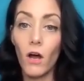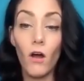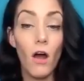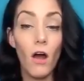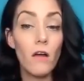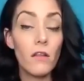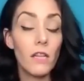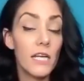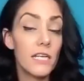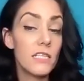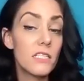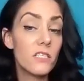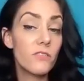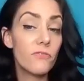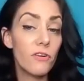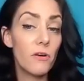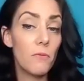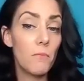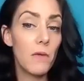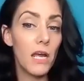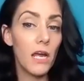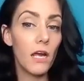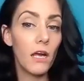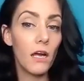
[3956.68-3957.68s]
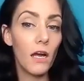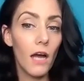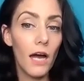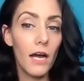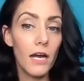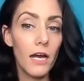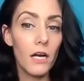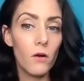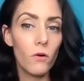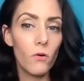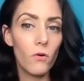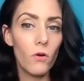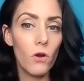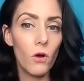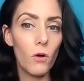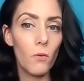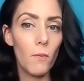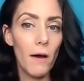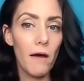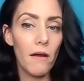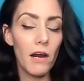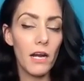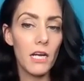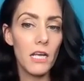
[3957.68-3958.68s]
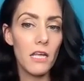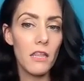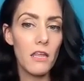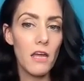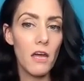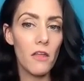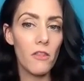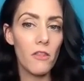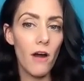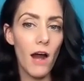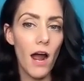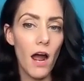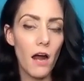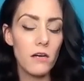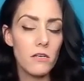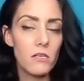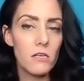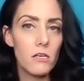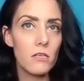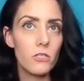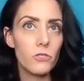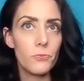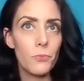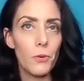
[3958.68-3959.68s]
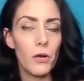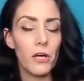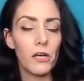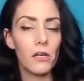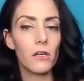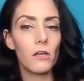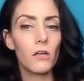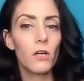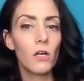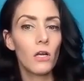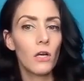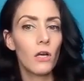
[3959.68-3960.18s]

ah. At least for me. I don't know about any of the other actors, but